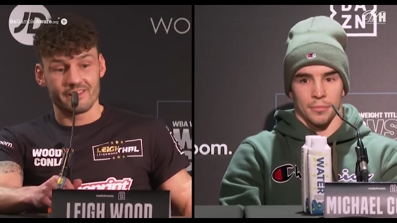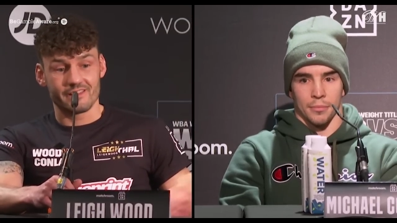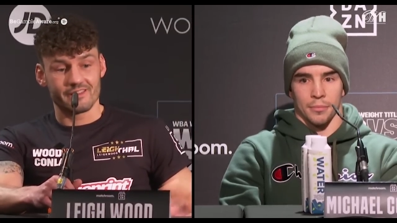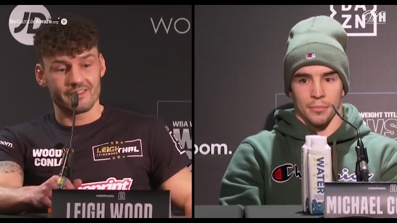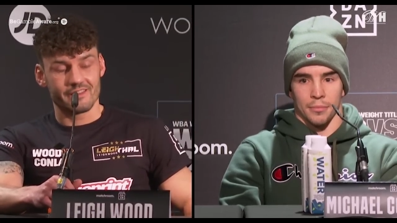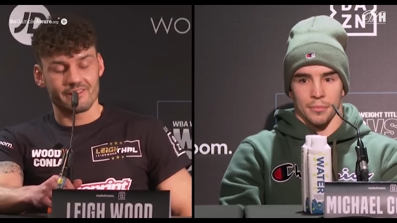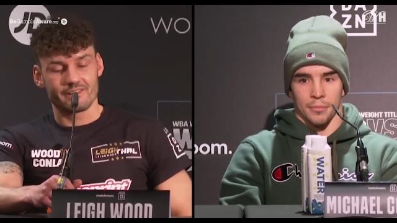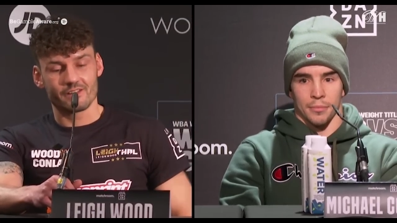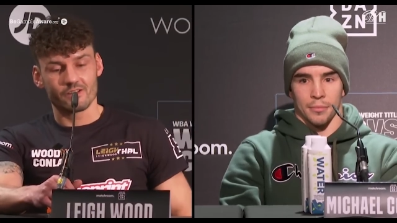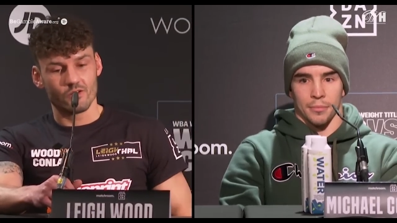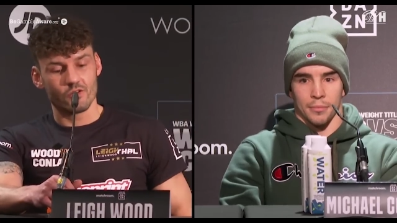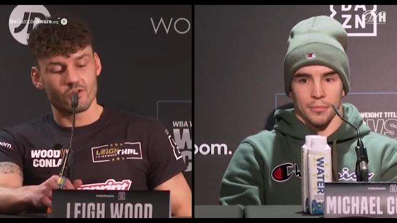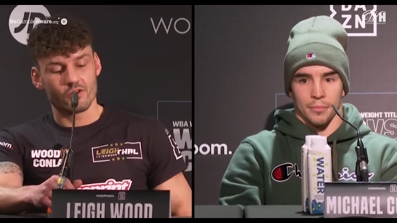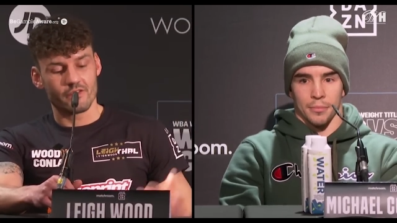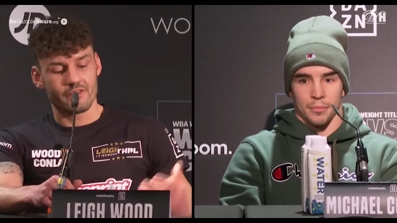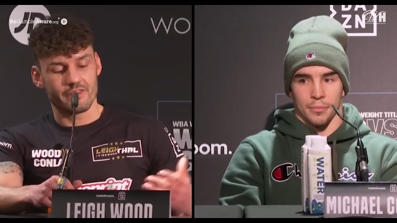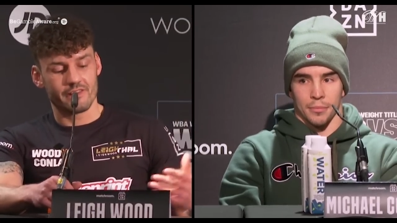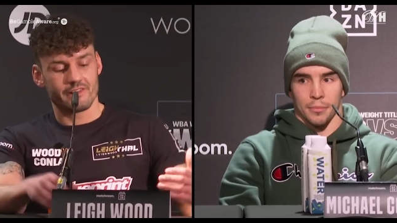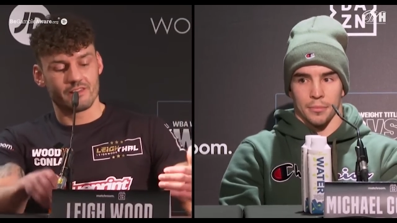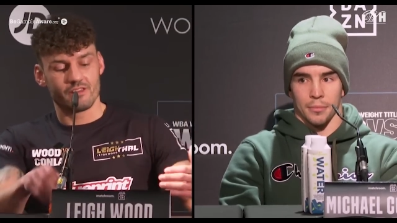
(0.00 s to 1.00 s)
Speaker 1: he's going to
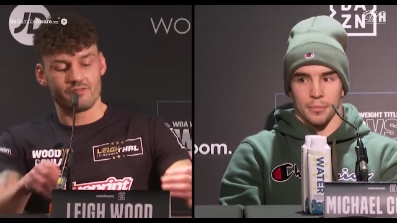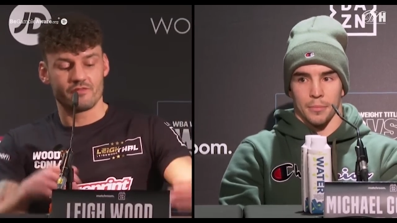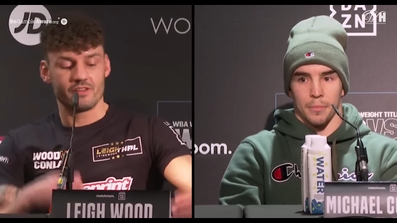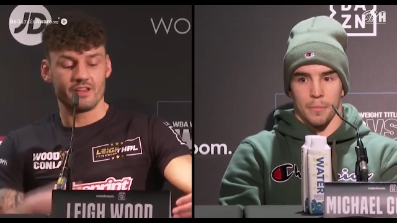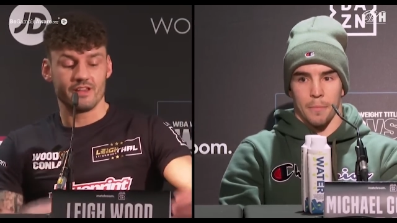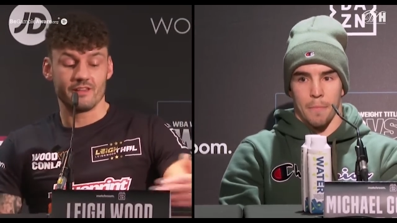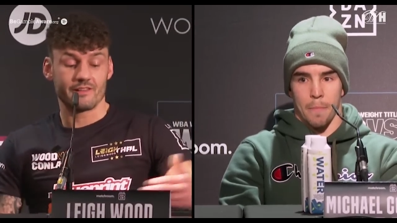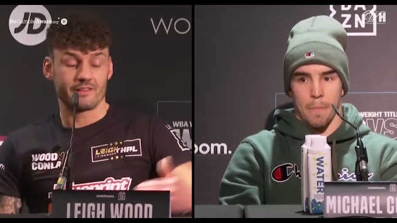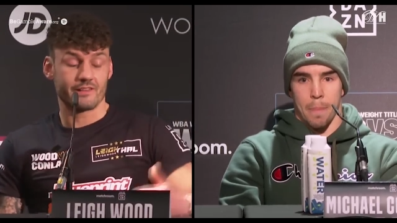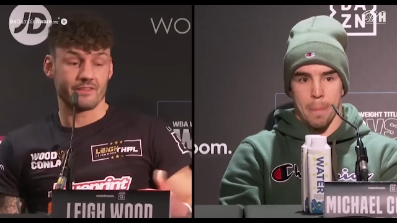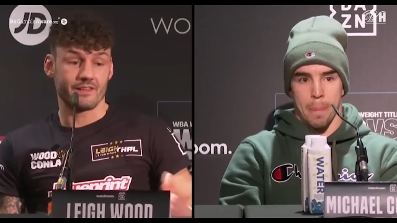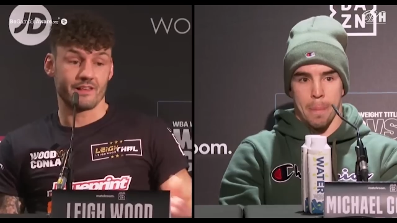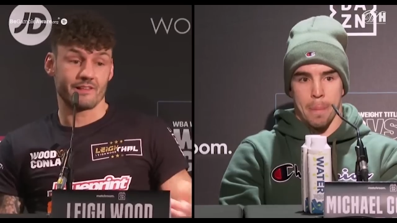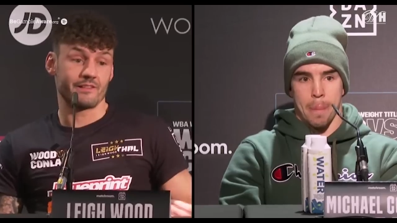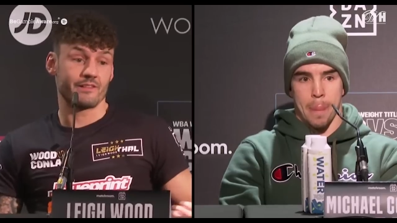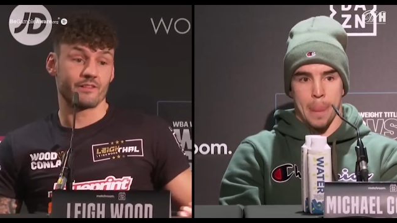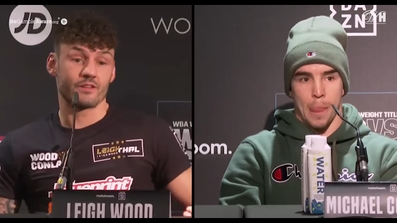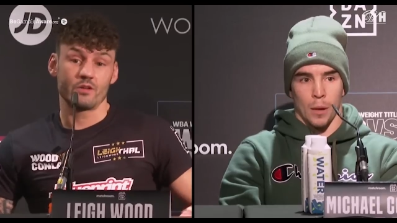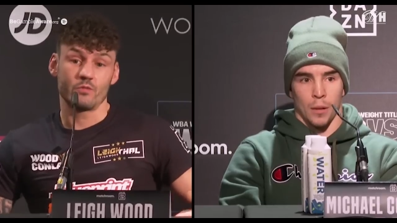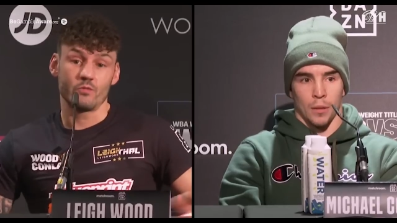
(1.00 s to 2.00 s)
look at these defeats, and
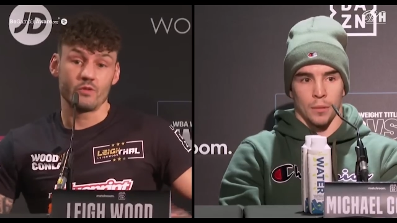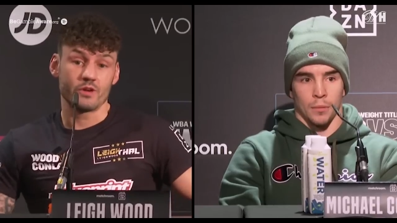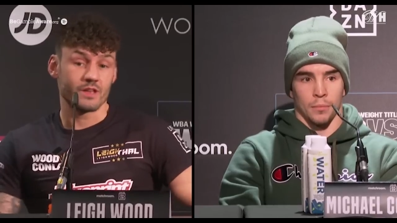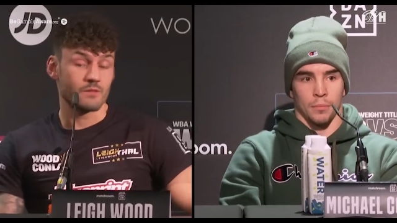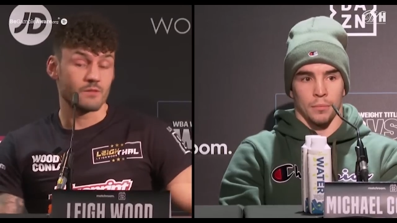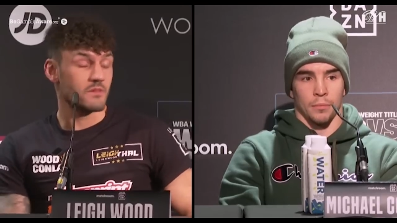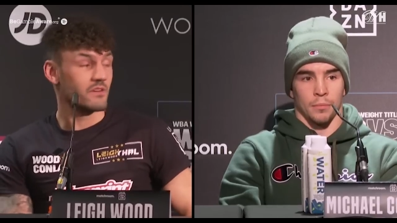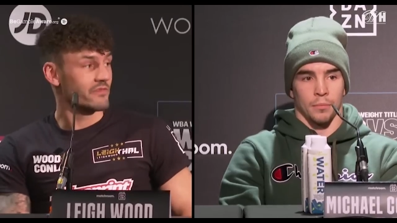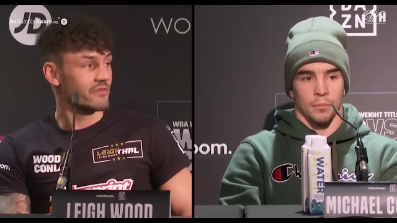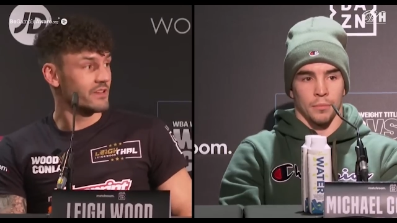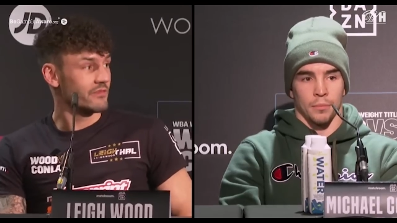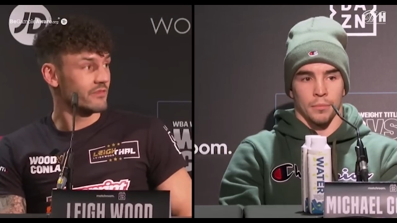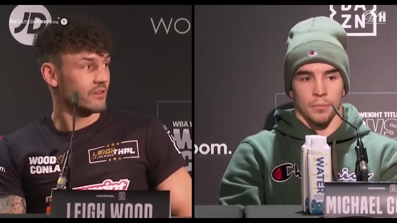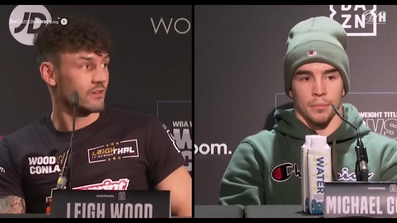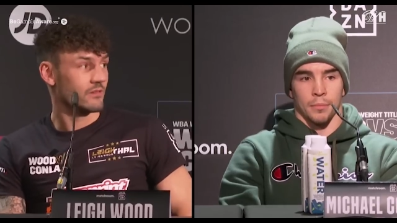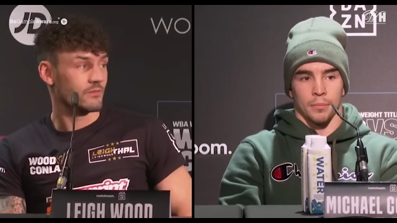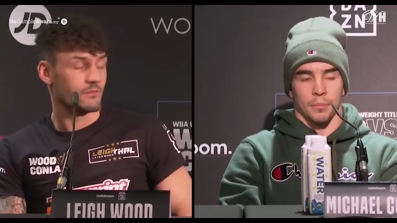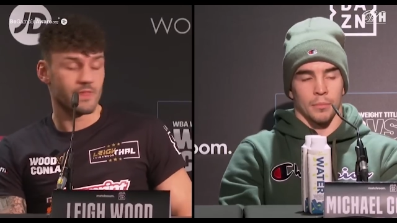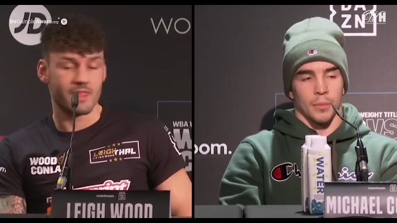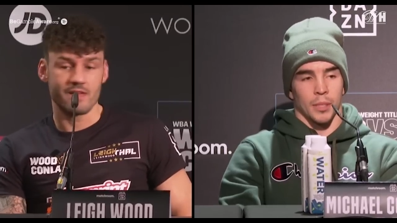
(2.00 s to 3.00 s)
that's just going to work in my
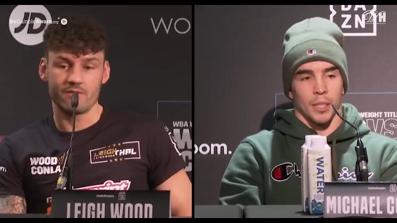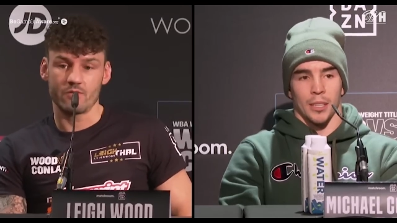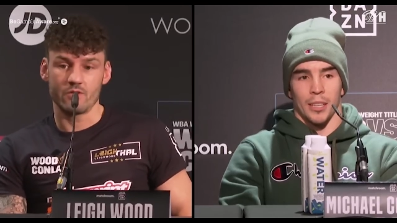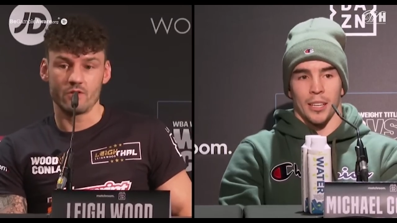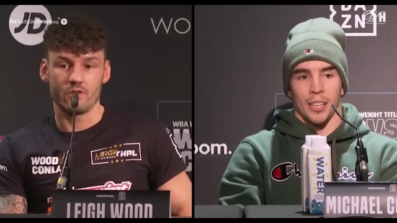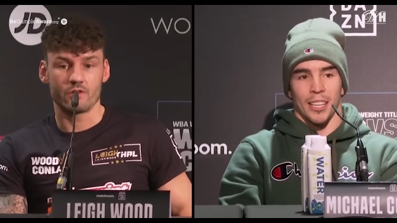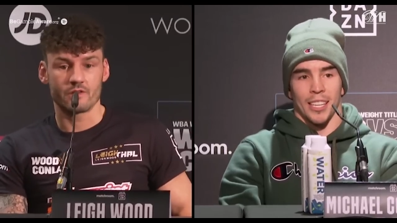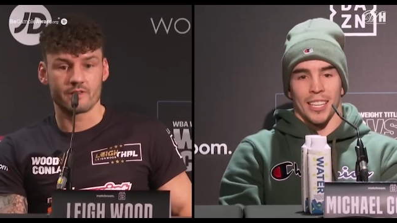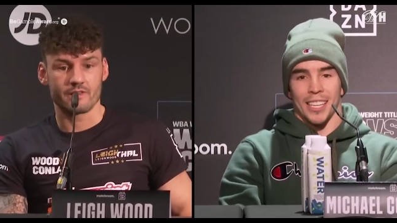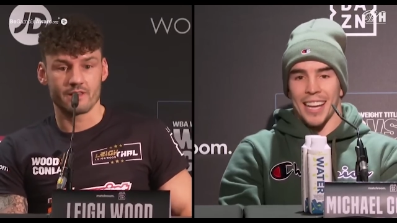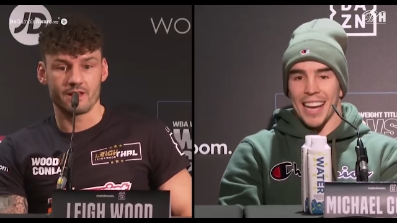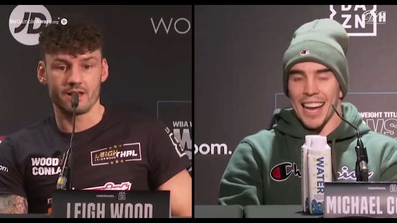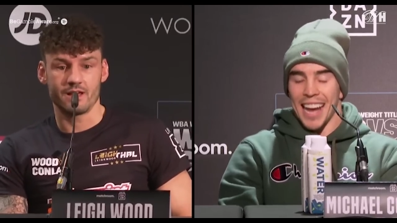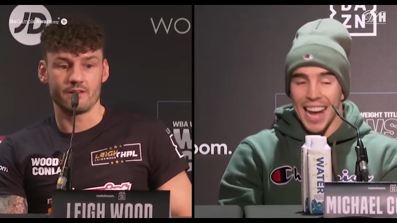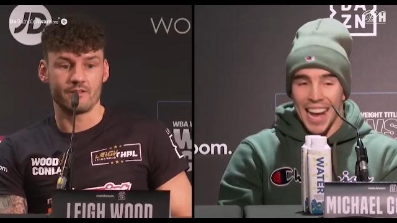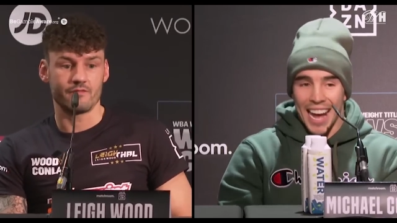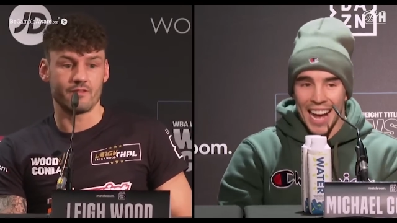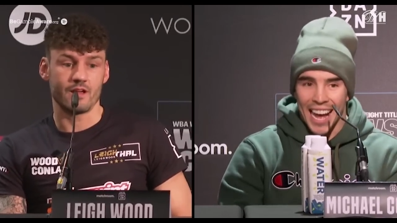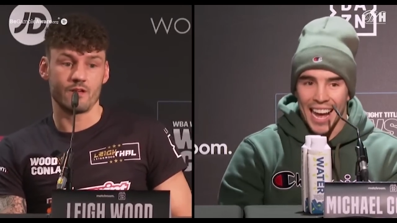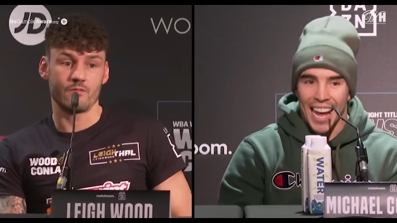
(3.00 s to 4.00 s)
favour. Everyone looks at
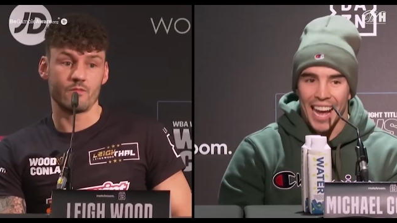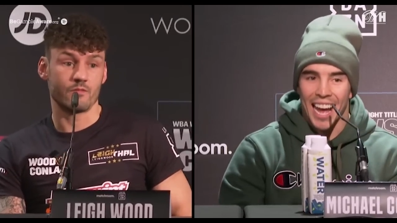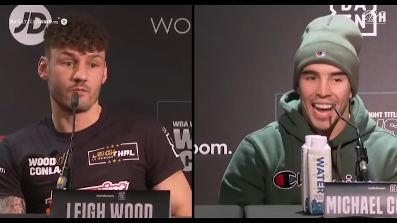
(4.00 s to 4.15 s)
that.